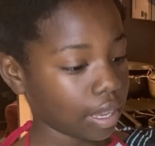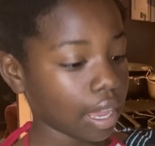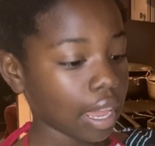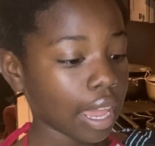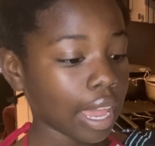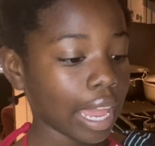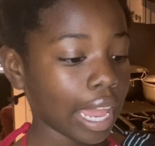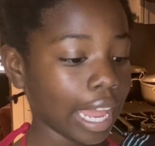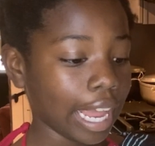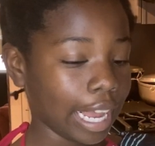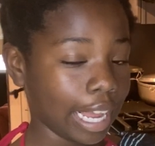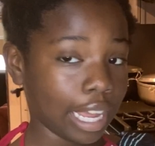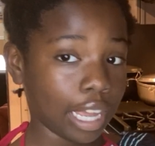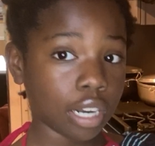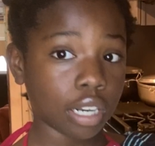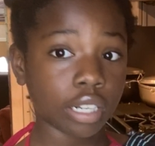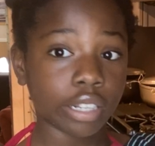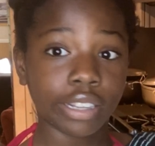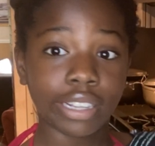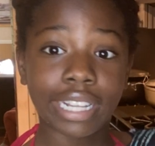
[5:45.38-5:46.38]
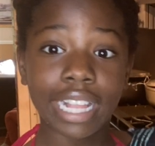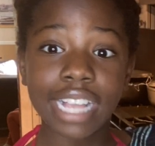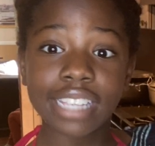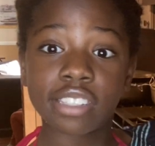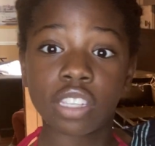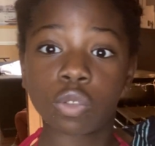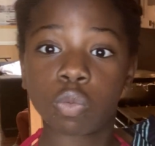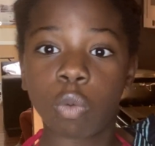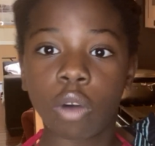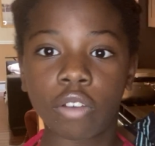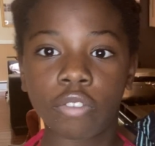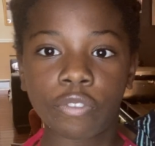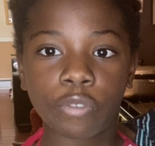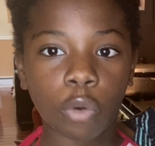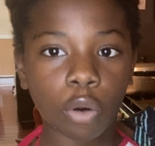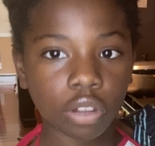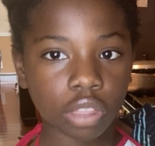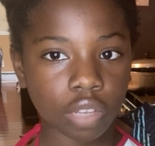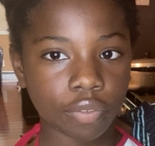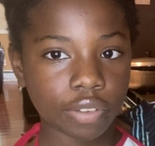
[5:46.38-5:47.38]
And this is 1/4
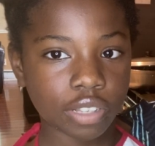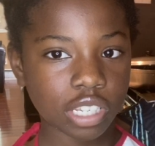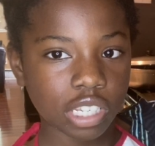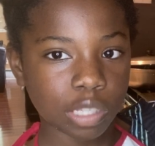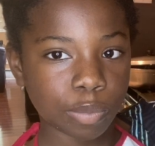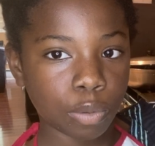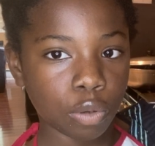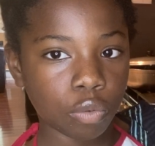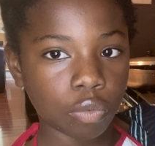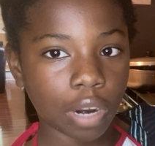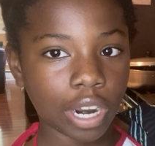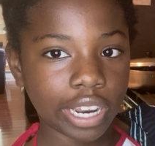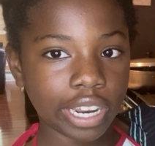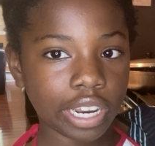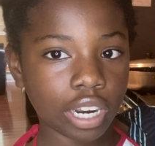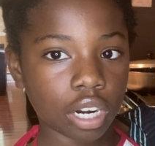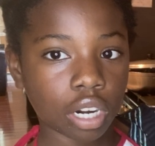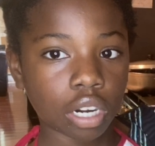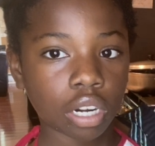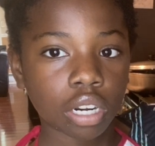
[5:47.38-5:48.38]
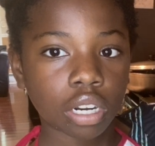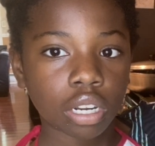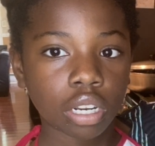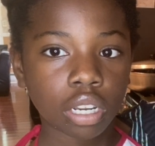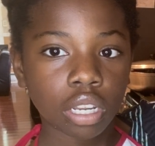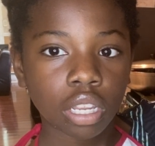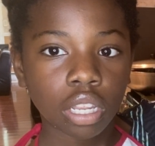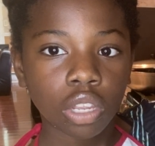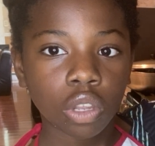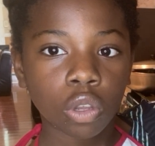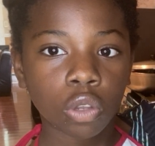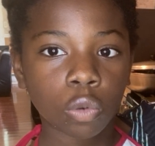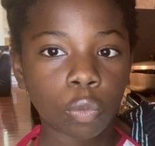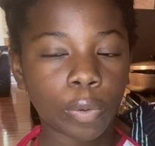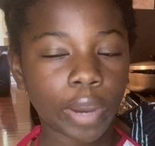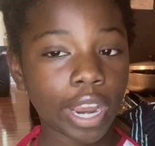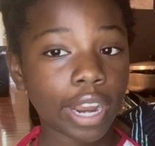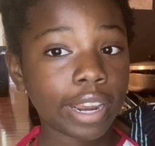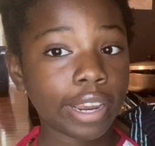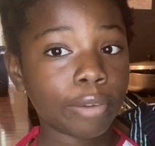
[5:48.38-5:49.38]
of a teaspoon right here.
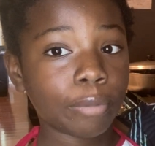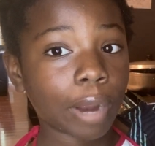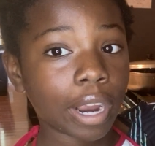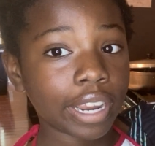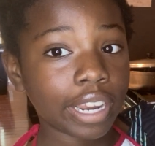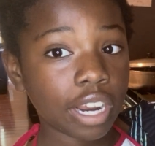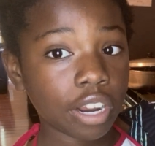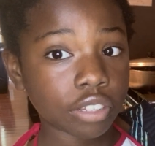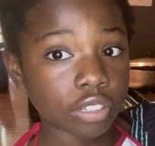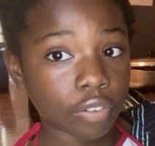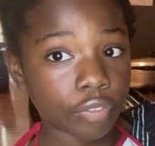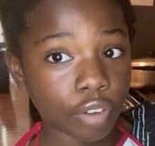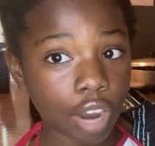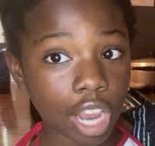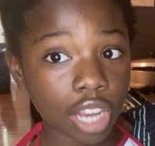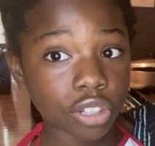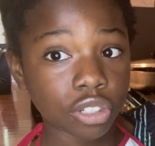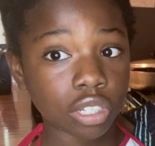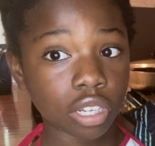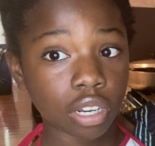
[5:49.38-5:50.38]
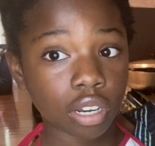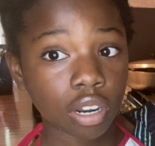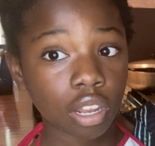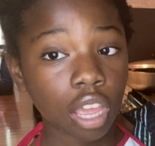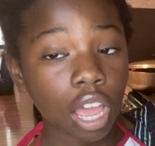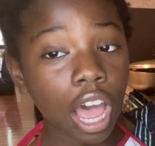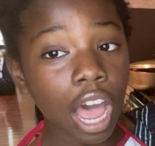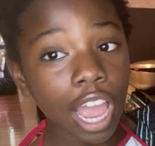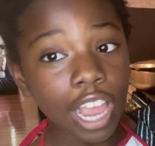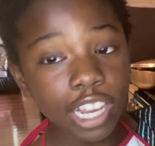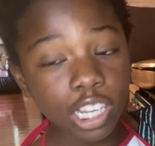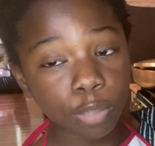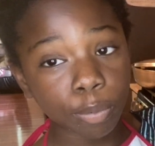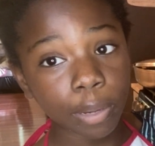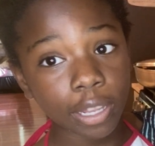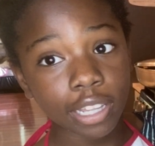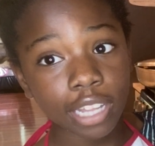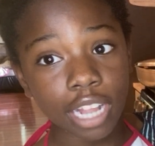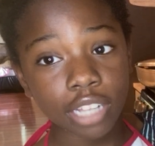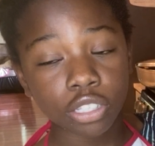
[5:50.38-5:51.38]
Right here is a fraction. I explained
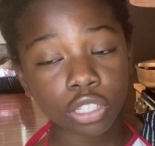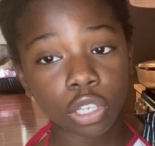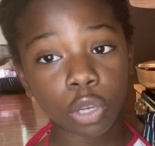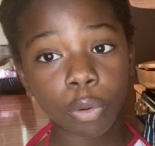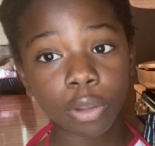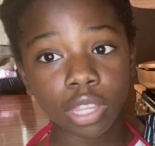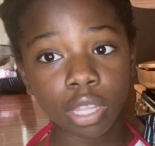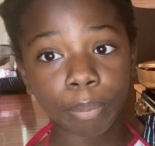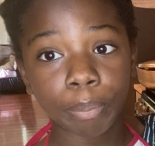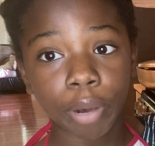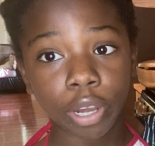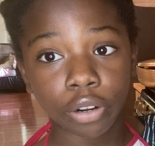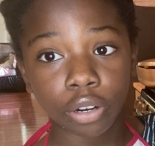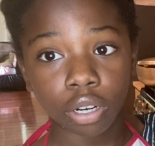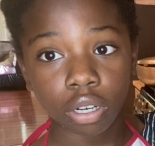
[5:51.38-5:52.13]
that to you with the butter.